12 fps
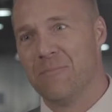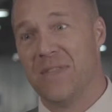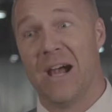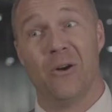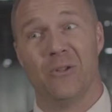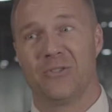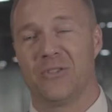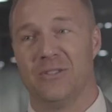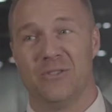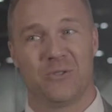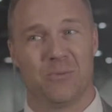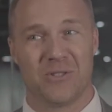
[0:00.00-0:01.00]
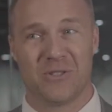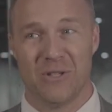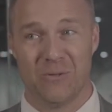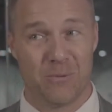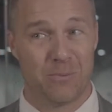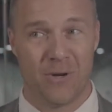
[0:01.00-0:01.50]
now all of a sudden you're switching
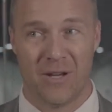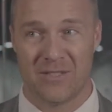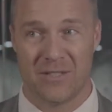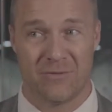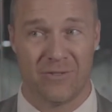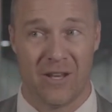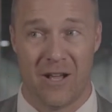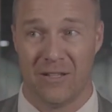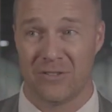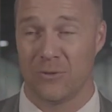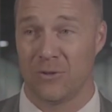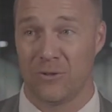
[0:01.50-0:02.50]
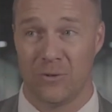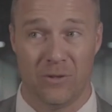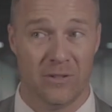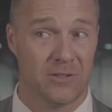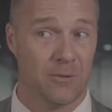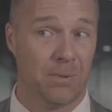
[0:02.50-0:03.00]
over to process phenolics or
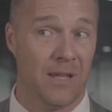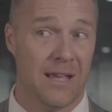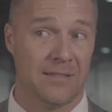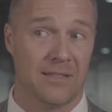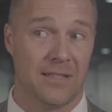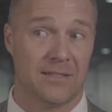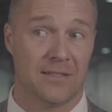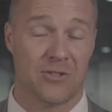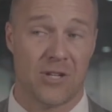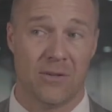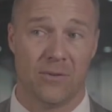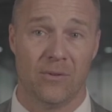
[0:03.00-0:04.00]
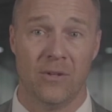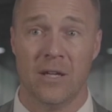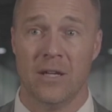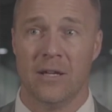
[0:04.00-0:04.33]
acrylics or plastics in general.